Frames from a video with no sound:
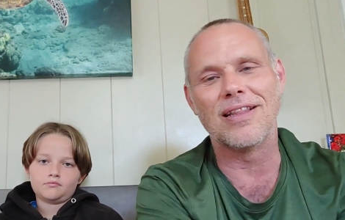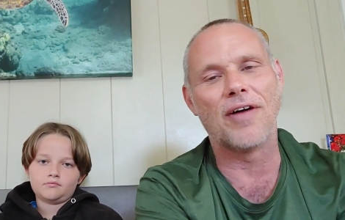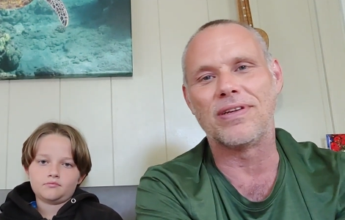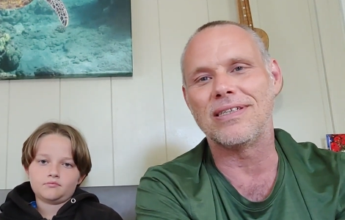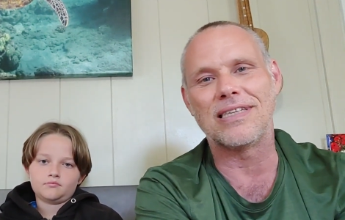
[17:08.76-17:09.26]

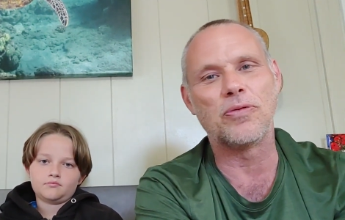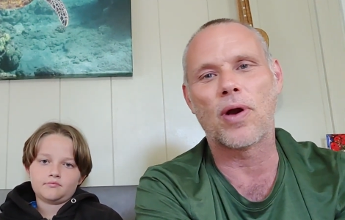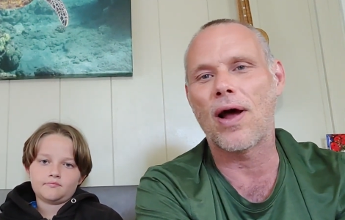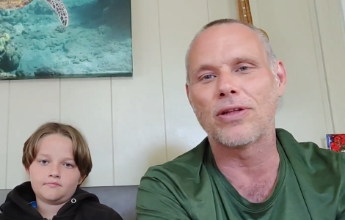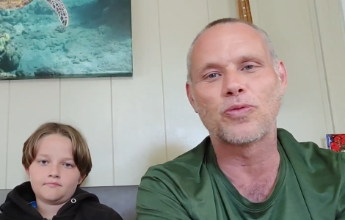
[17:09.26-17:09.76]
Speaker 1: Loved it. Didn't wear
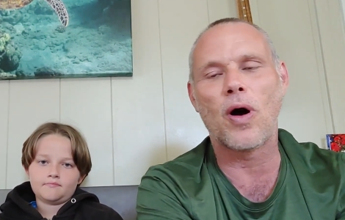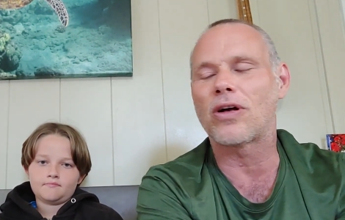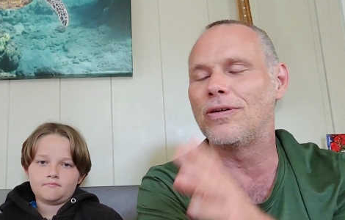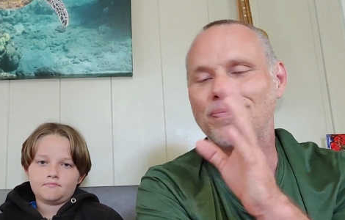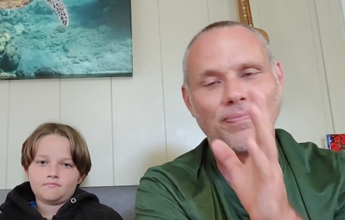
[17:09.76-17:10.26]
out's
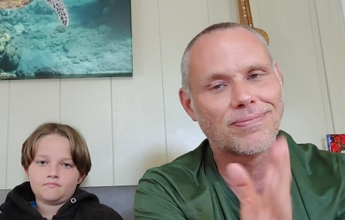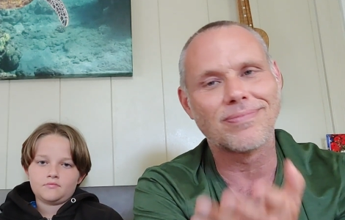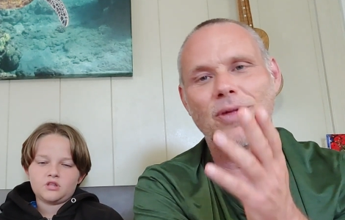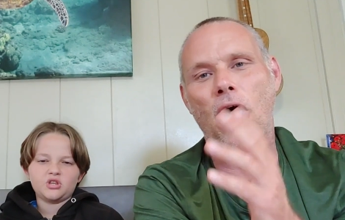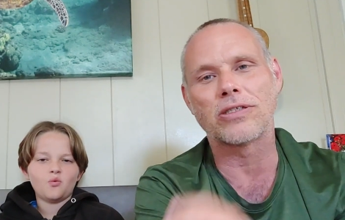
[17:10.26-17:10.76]
welcome.
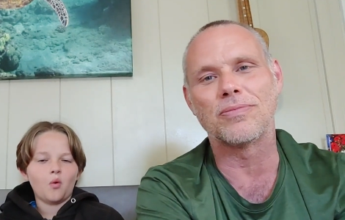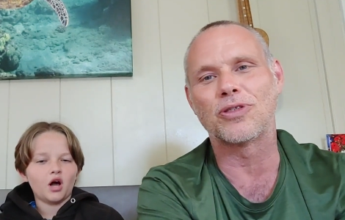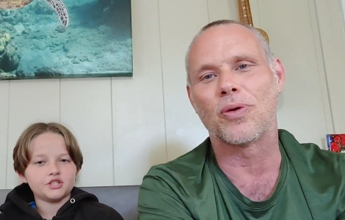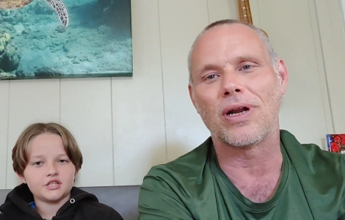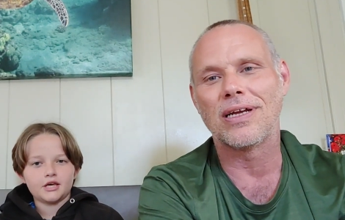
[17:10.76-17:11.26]
Awesome
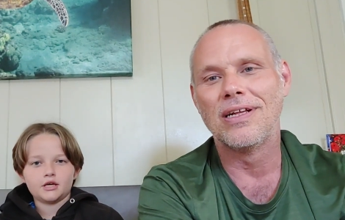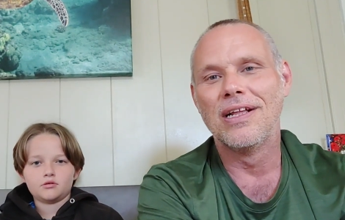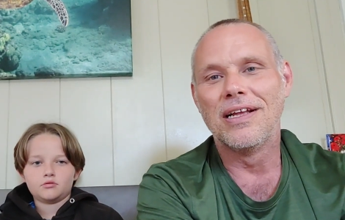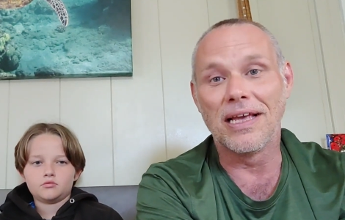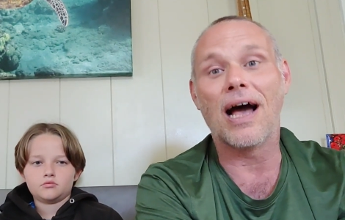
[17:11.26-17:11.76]
story. That?
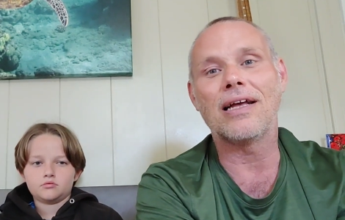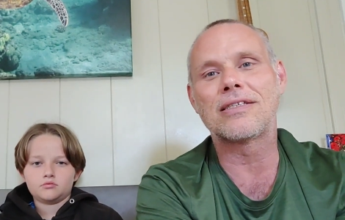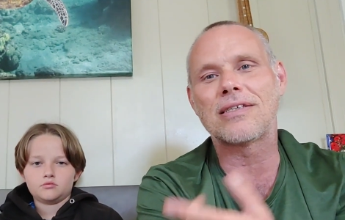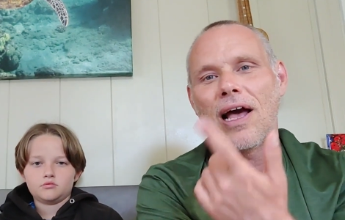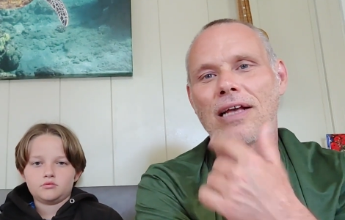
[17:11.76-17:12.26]
Yeah,
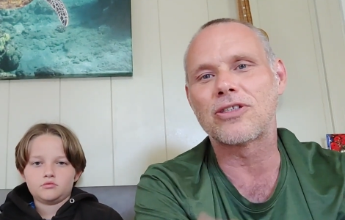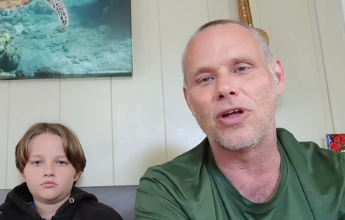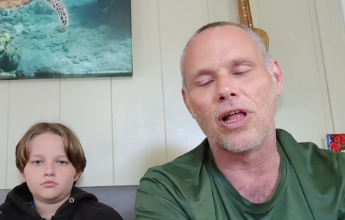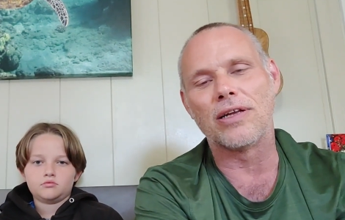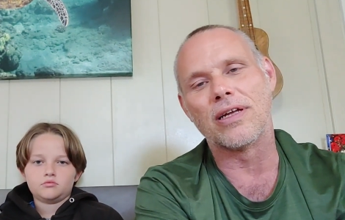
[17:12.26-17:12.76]
it's actually
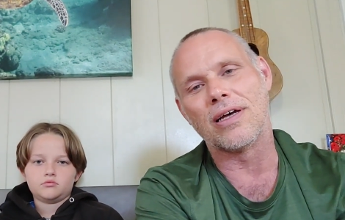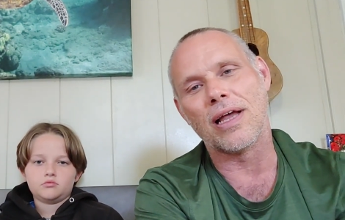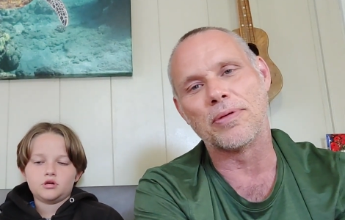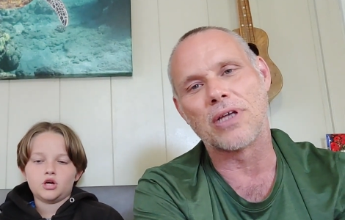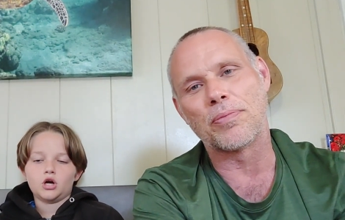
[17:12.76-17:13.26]
on uh,
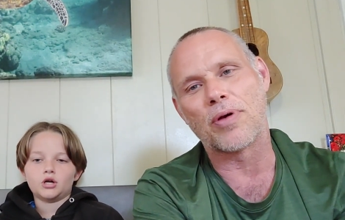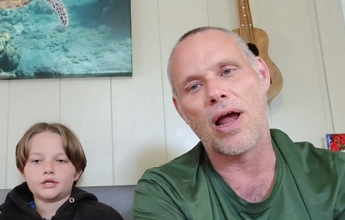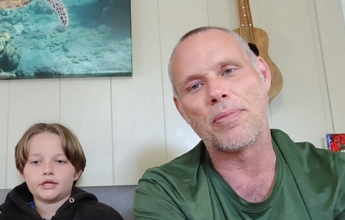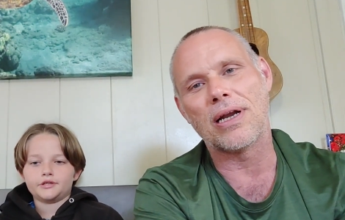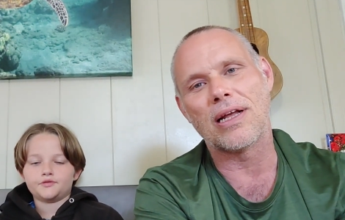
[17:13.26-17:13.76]
Amazon oh, Prime
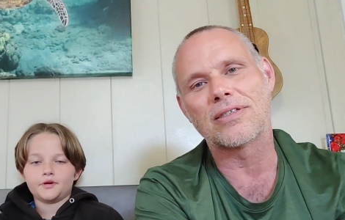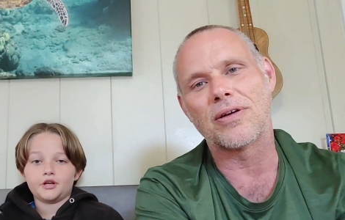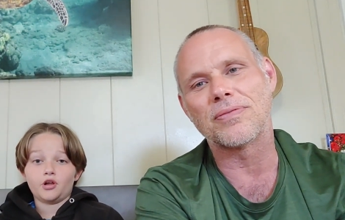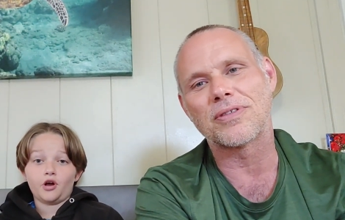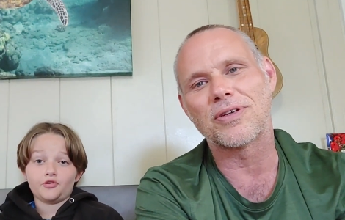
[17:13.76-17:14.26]
right now. Great, so
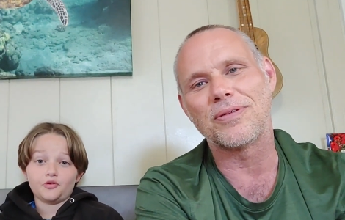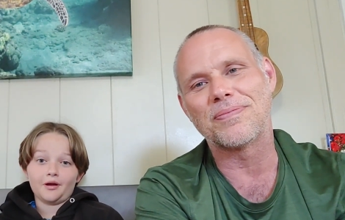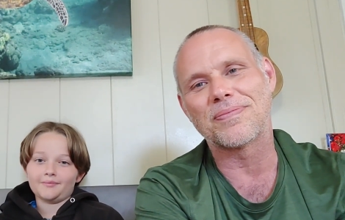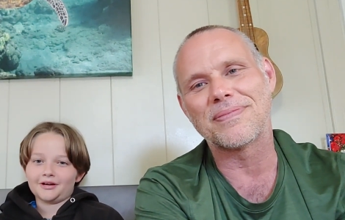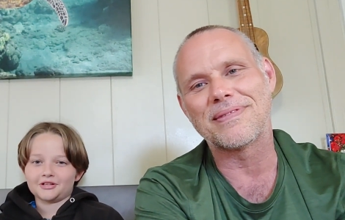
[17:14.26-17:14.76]
no,
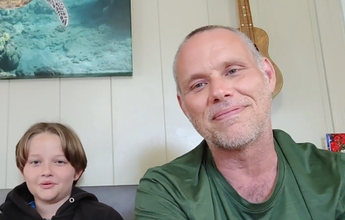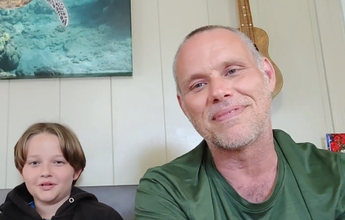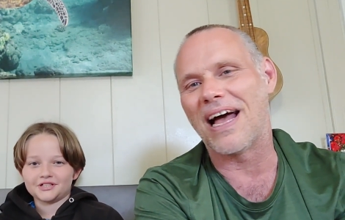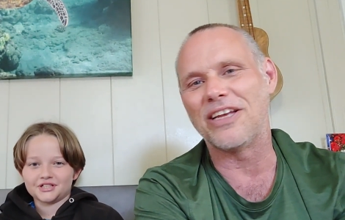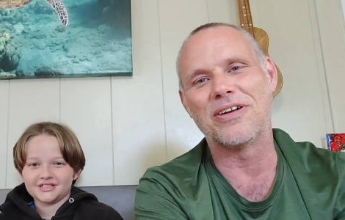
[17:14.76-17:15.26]
Speaker 2: I'm not gonna uh,
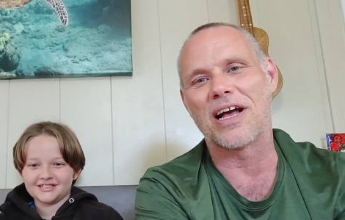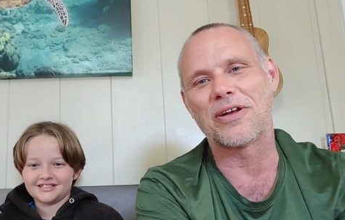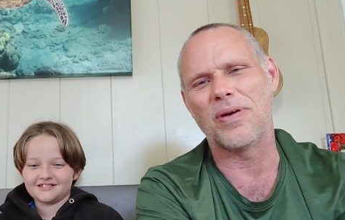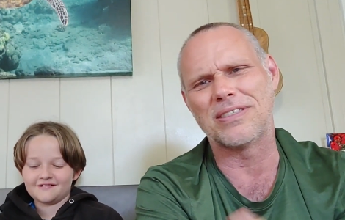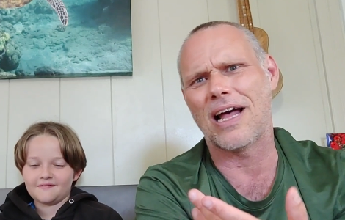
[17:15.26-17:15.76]
watch. you're
Speaker 1: not
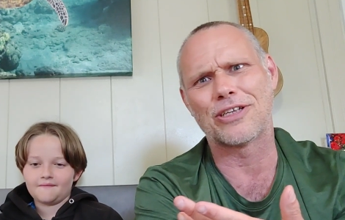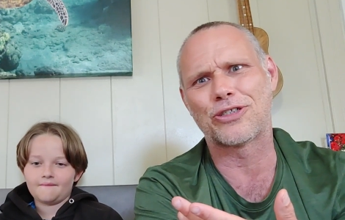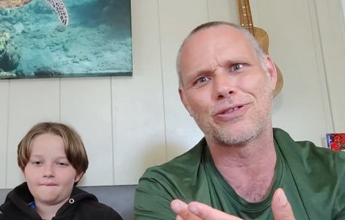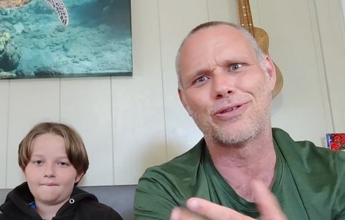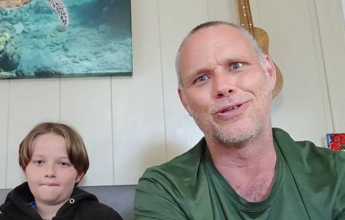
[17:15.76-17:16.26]
gonna. It's not a,
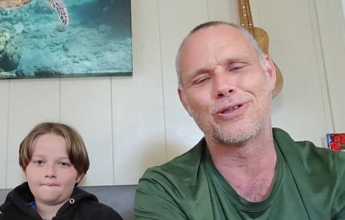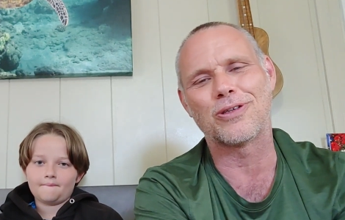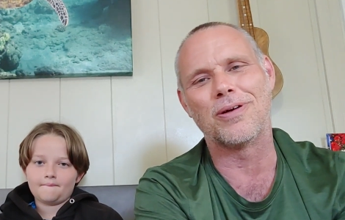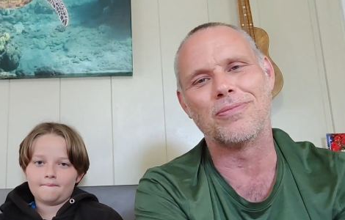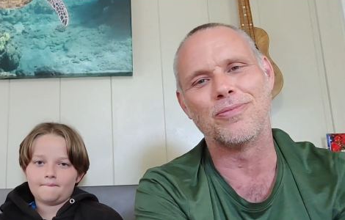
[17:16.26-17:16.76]
sh-
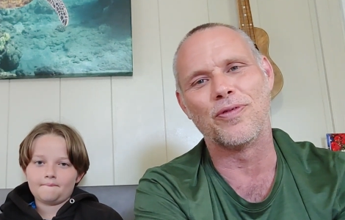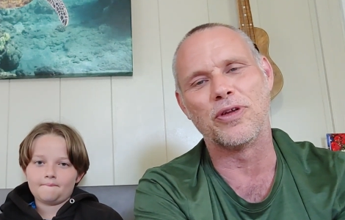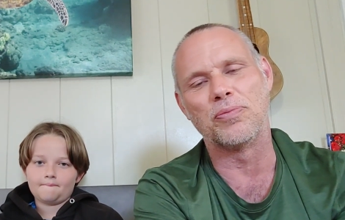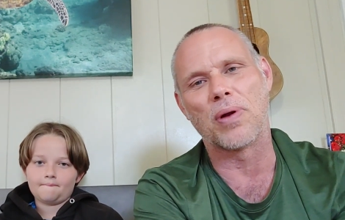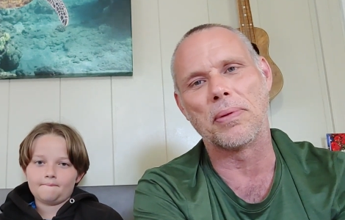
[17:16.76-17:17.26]
a movie
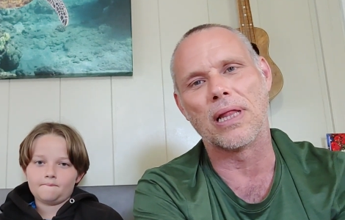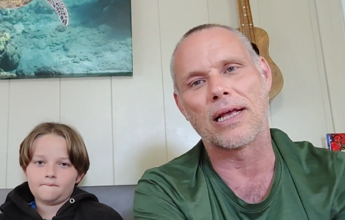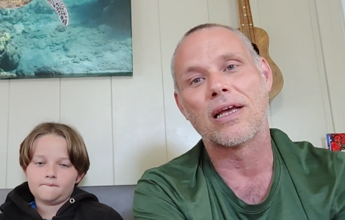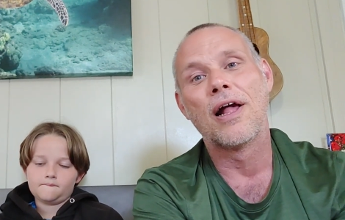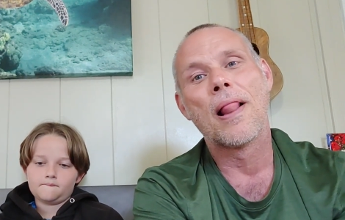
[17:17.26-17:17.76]
you'd probably
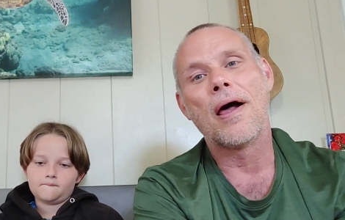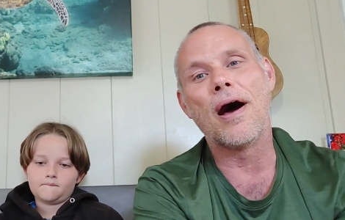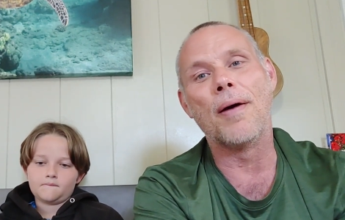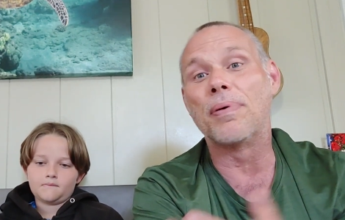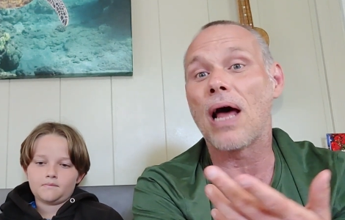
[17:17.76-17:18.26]
like,
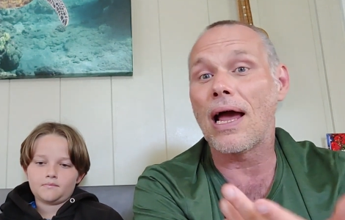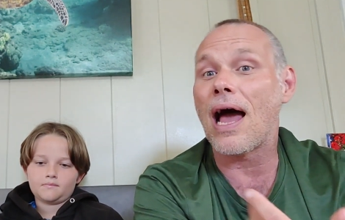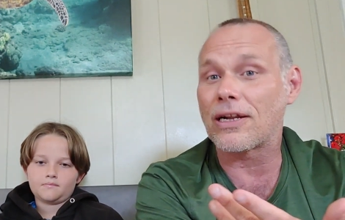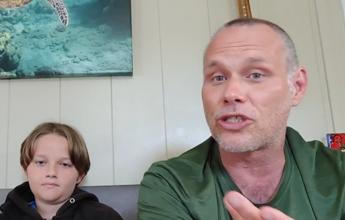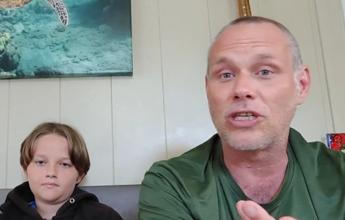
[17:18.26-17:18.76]
uh, but I,
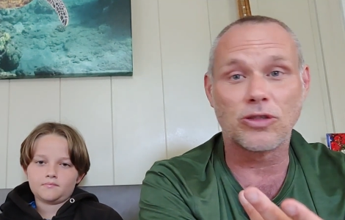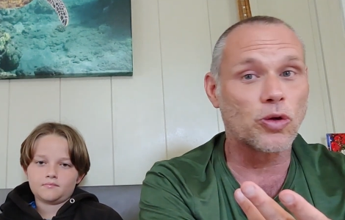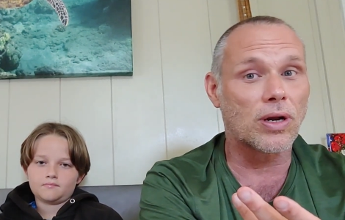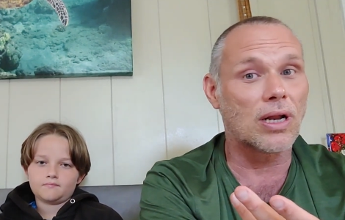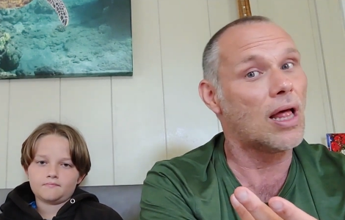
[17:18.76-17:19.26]
I actually
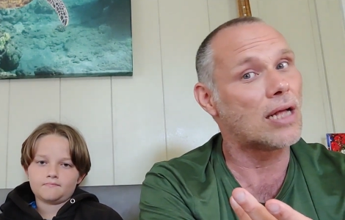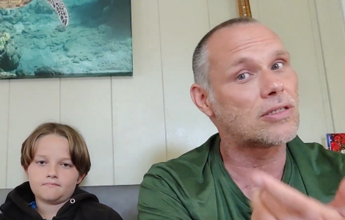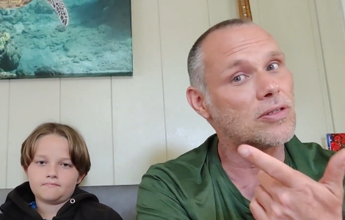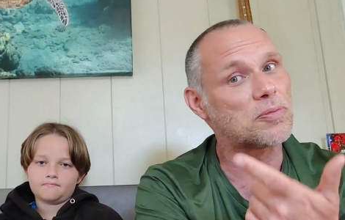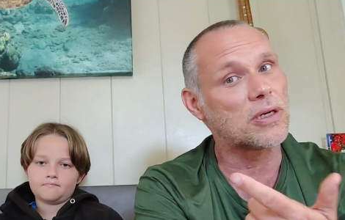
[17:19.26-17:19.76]
enjoyed it a lot,
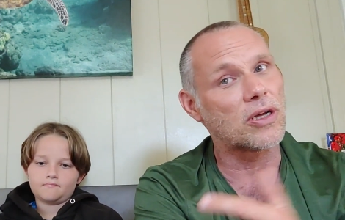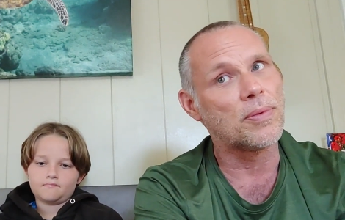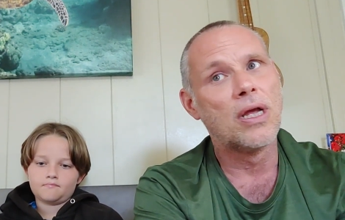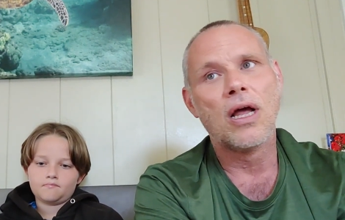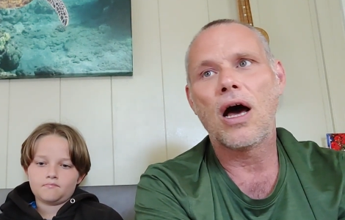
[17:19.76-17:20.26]
so it's pretty good.
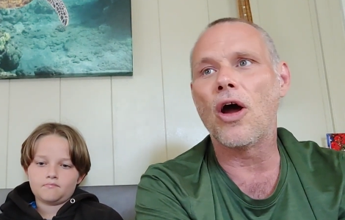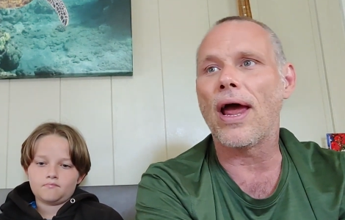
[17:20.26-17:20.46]
All